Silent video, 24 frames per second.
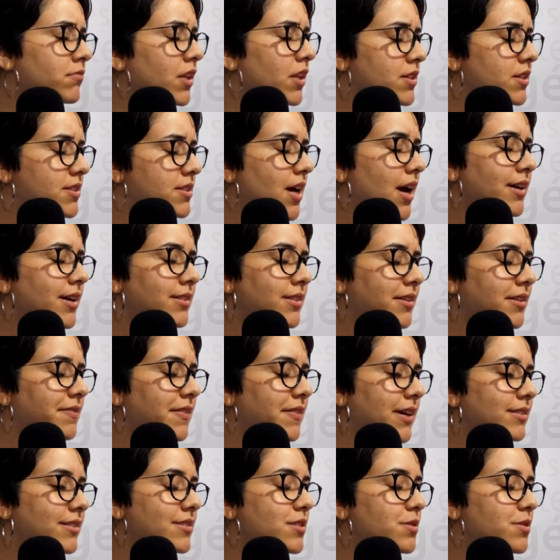side
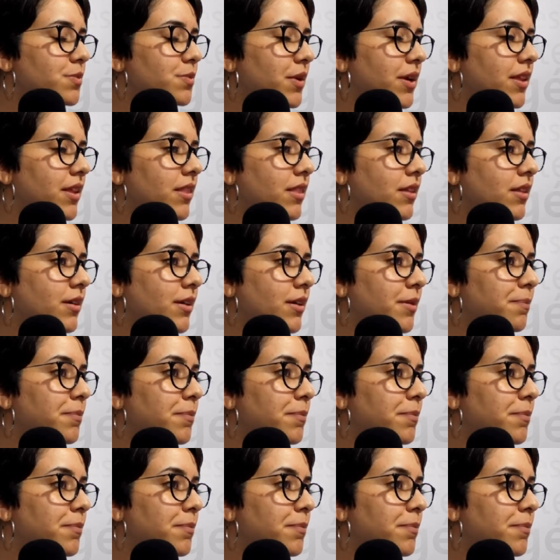events with the